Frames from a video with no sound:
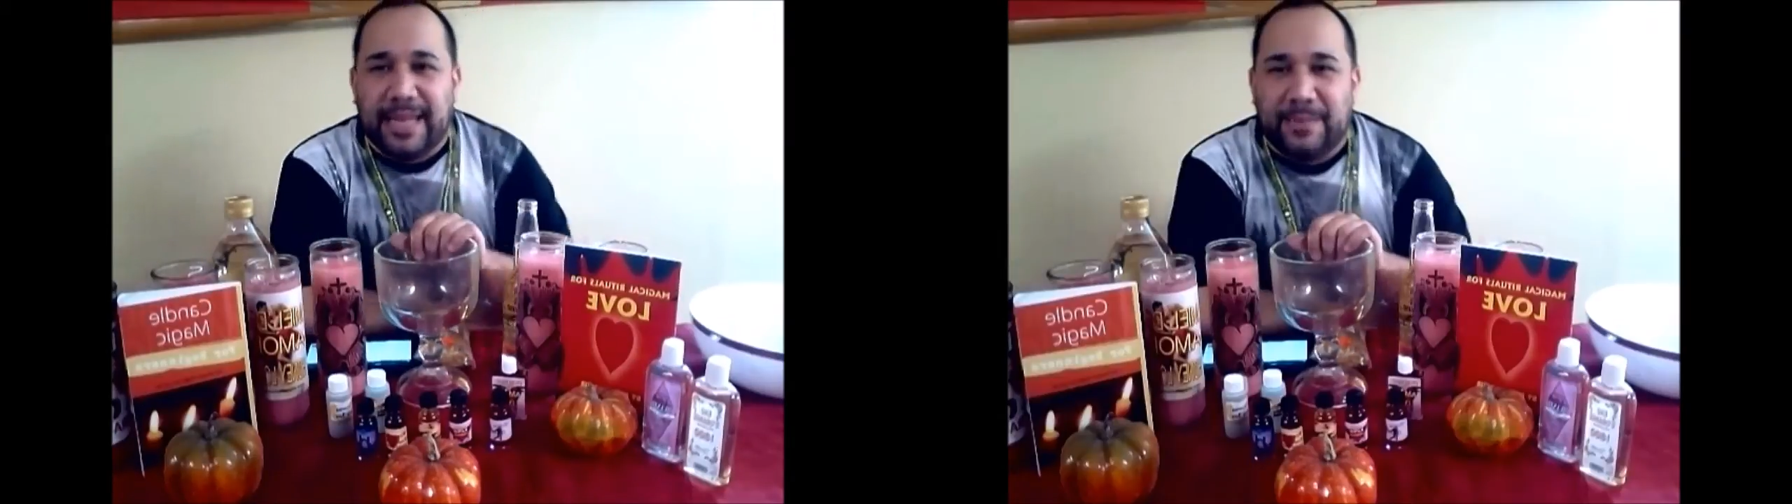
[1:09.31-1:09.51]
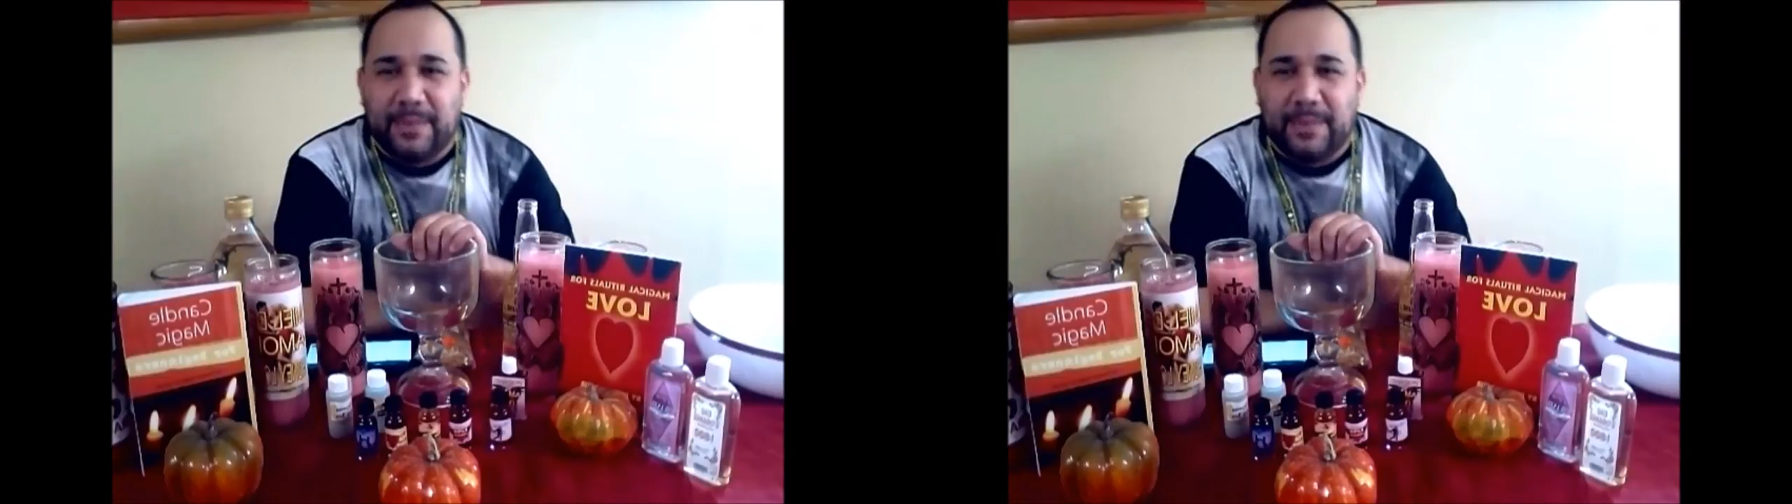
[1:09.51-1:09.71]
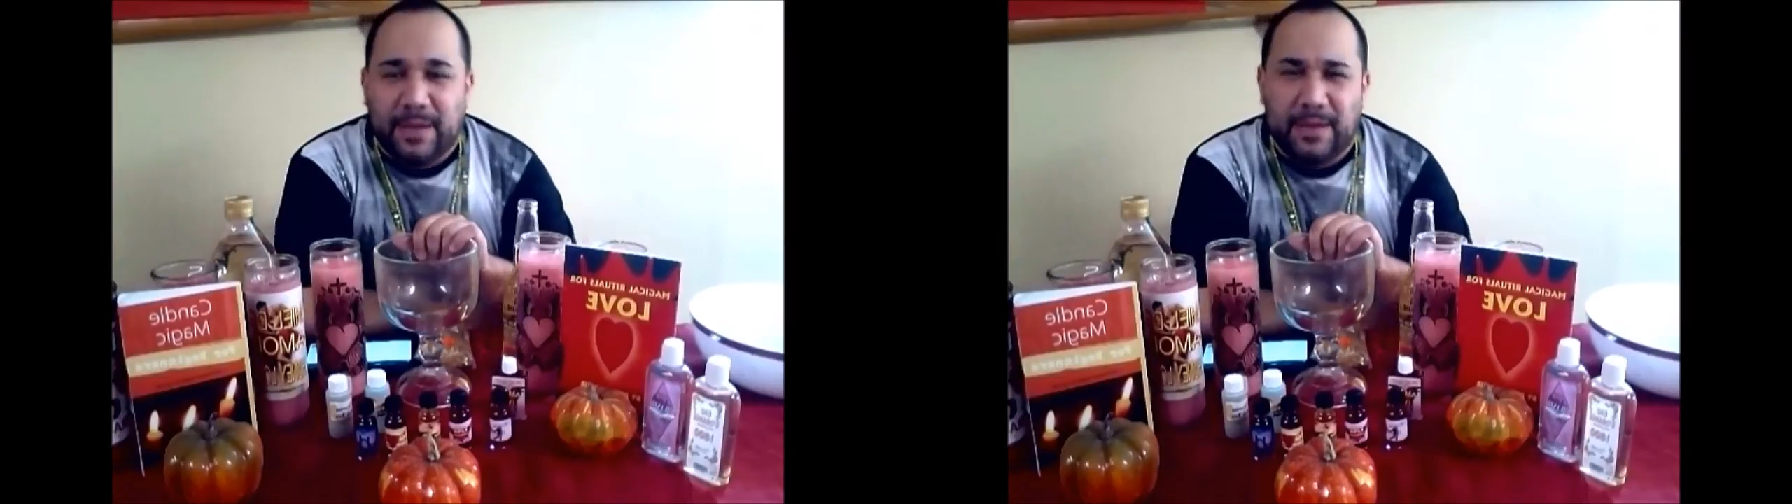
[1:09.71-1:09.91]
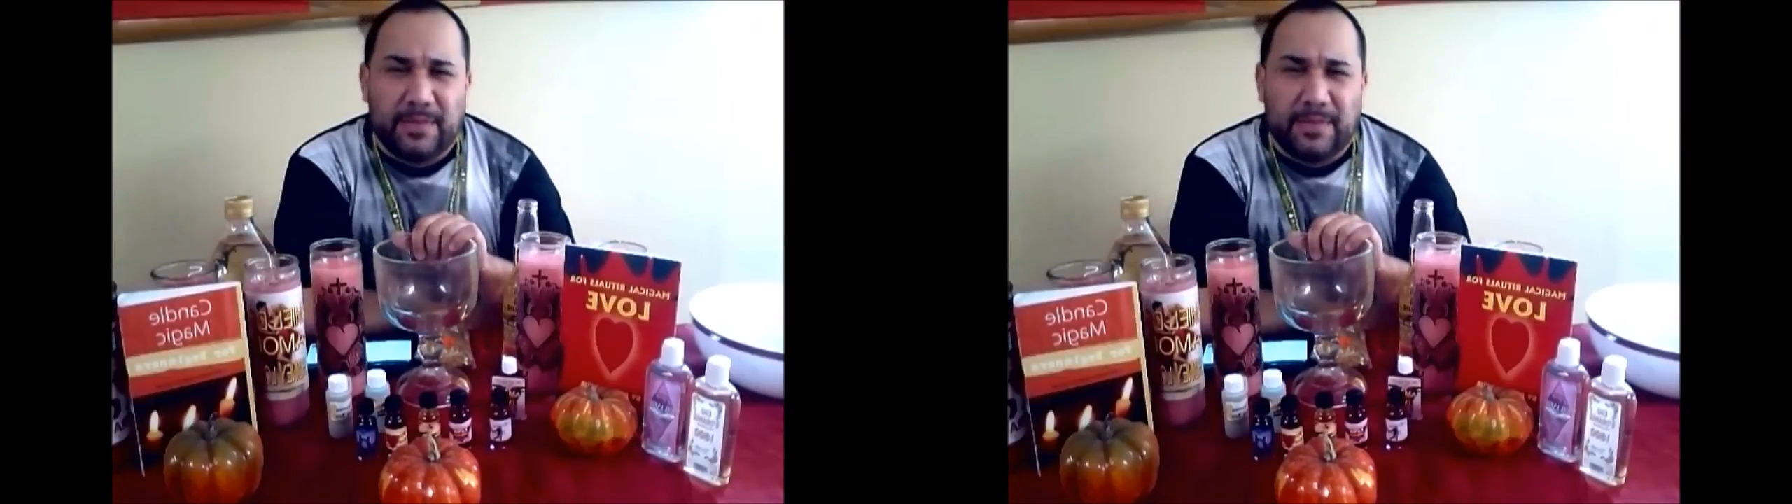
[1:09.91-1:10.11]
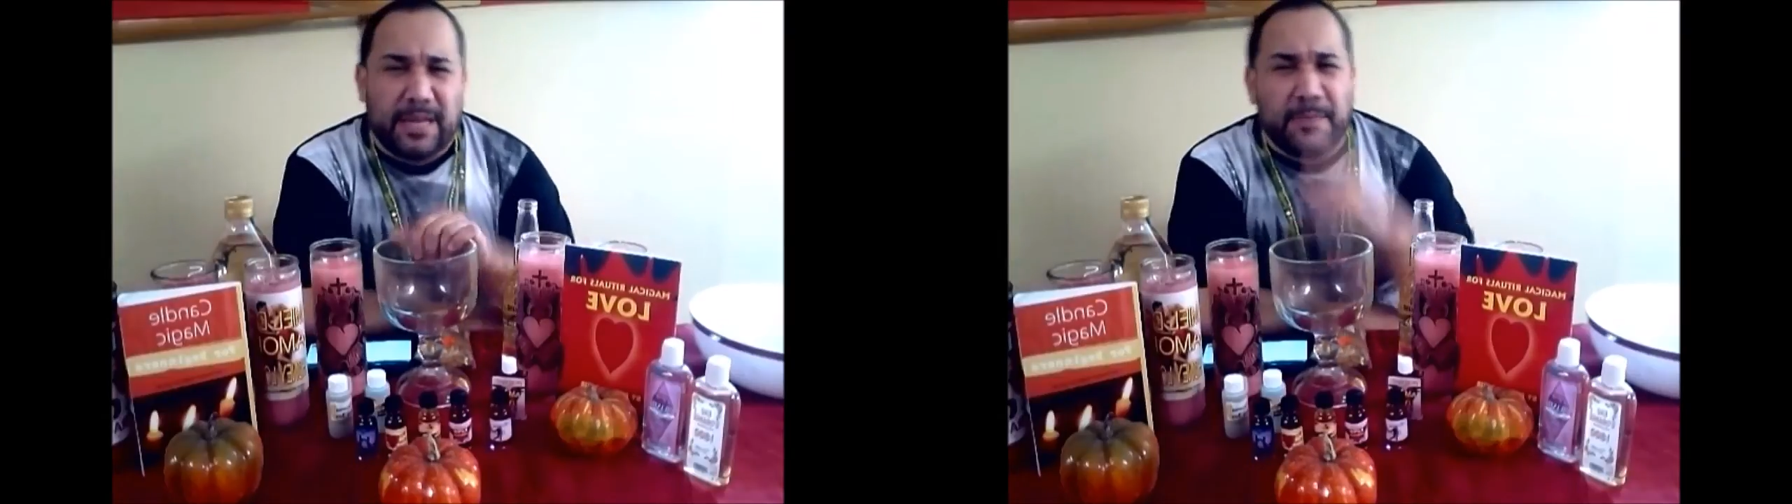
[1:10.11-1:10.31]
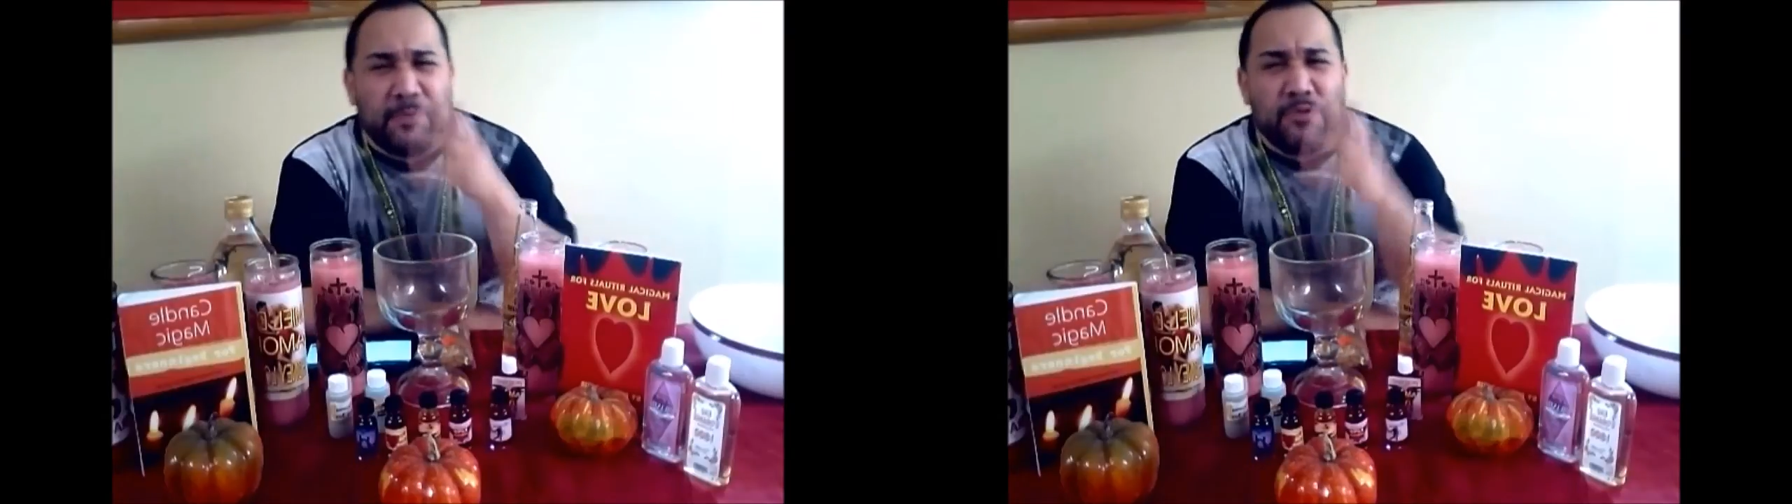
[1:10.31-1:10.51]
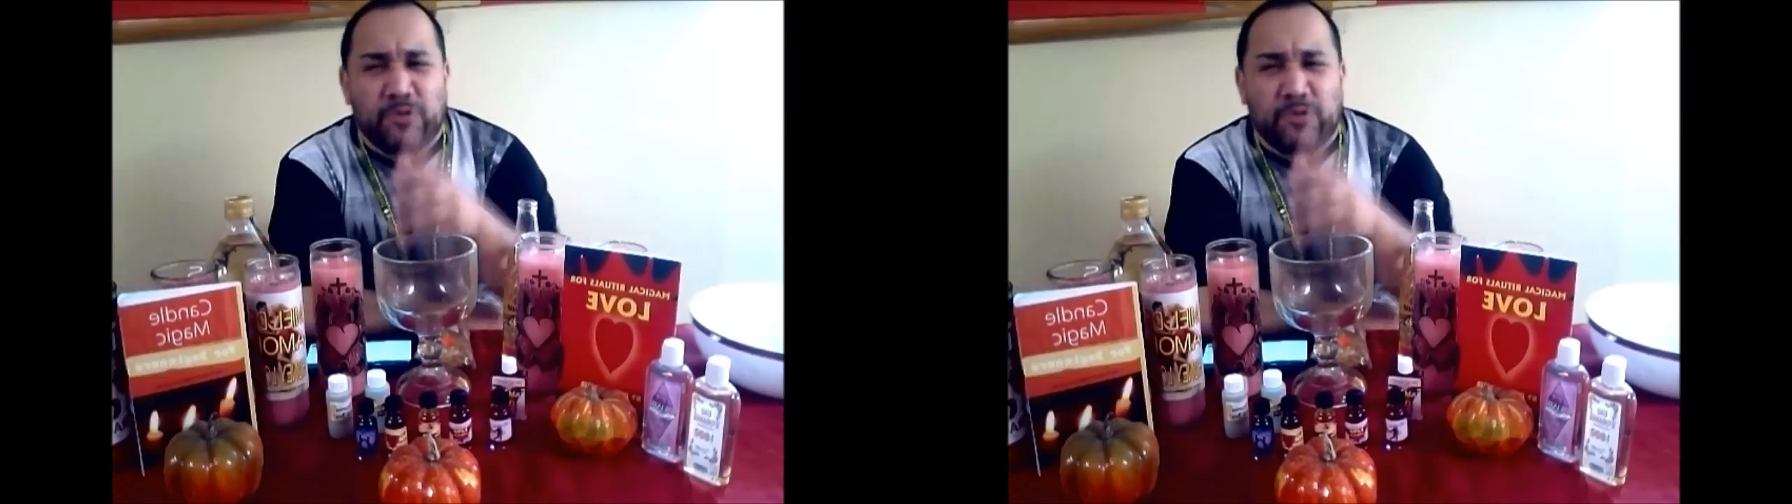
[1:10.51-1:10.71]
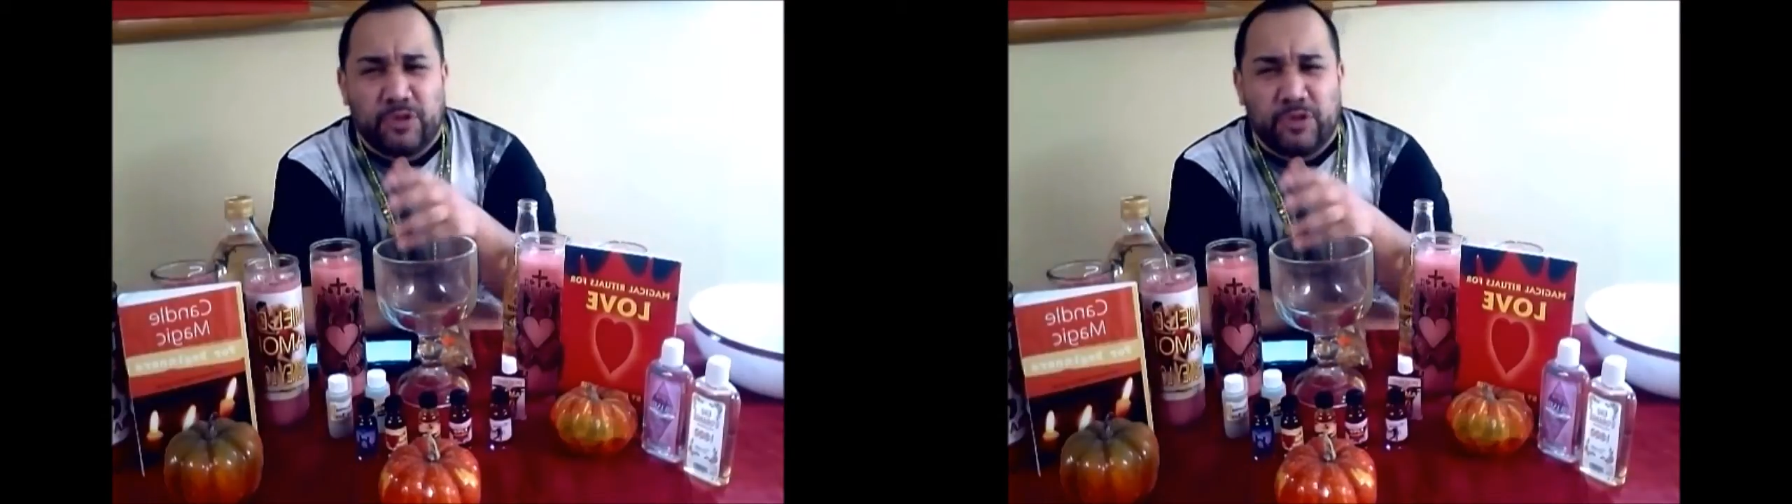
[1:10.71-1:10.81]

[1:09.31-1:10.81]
A lot of people use